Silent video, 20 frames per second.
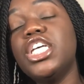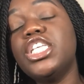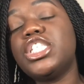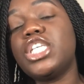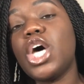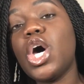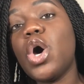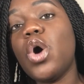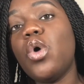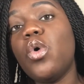
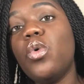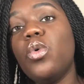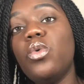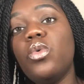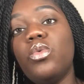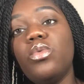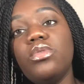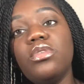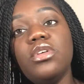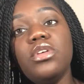
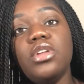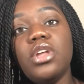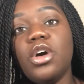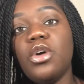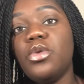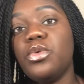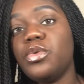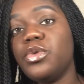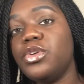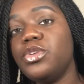So
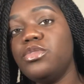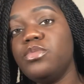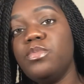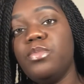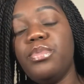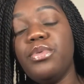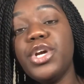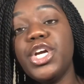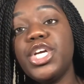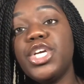
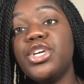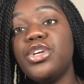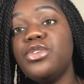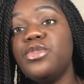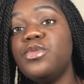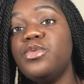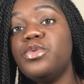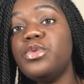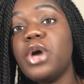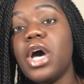bring
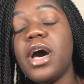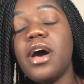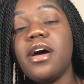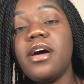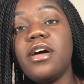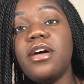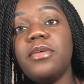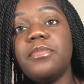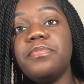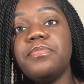you
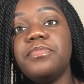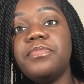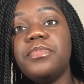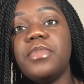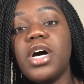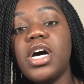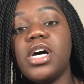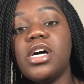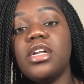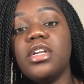a
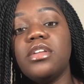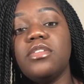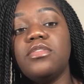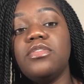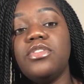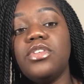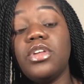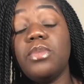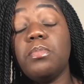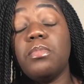
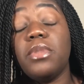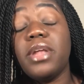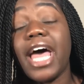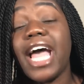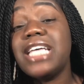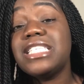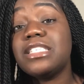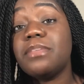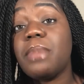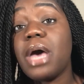
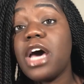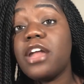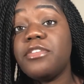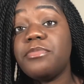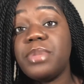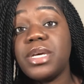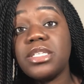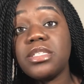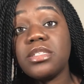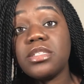nice amount
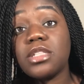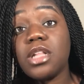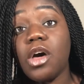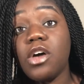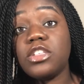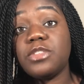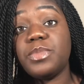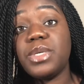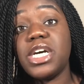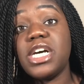of business
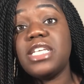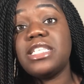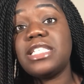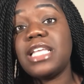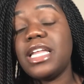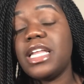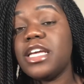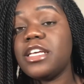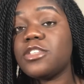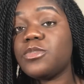clothes, because
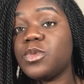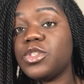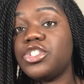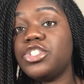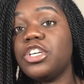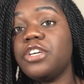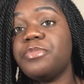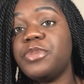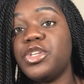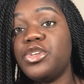that is
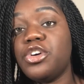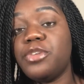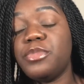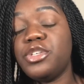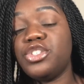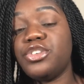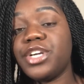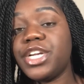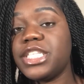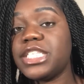what you're going to be doing
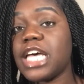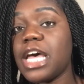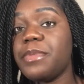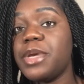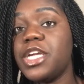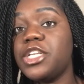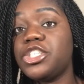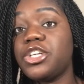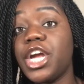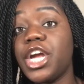majority of the time in